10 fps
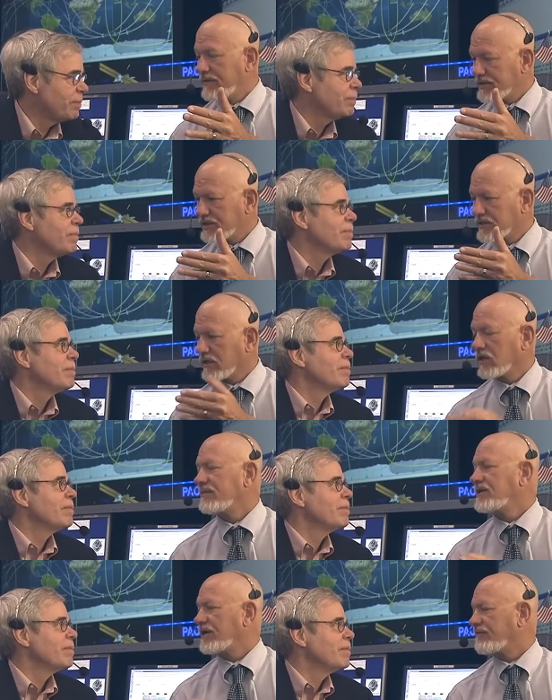Speaker 1: This is a little
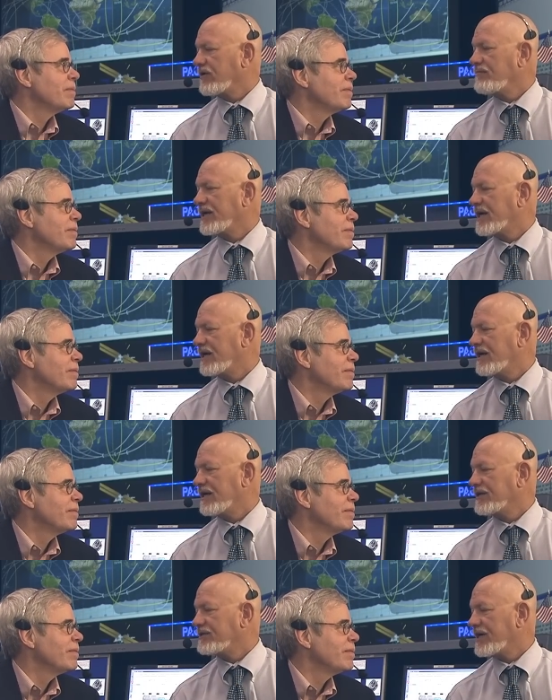bit different
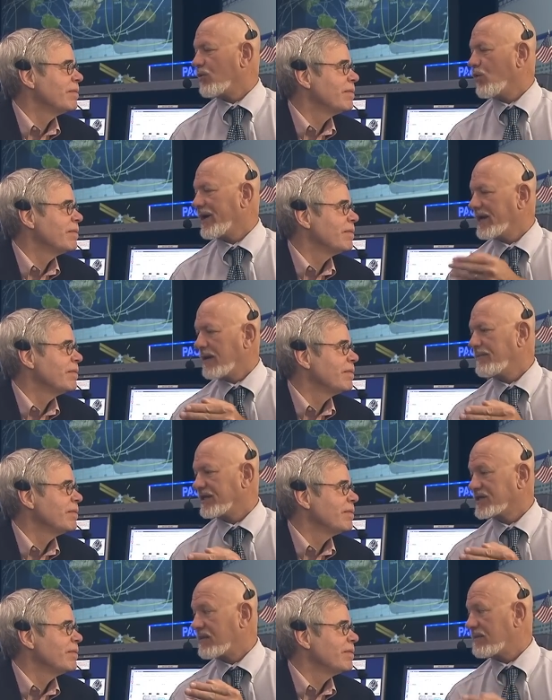because it went up and it's coming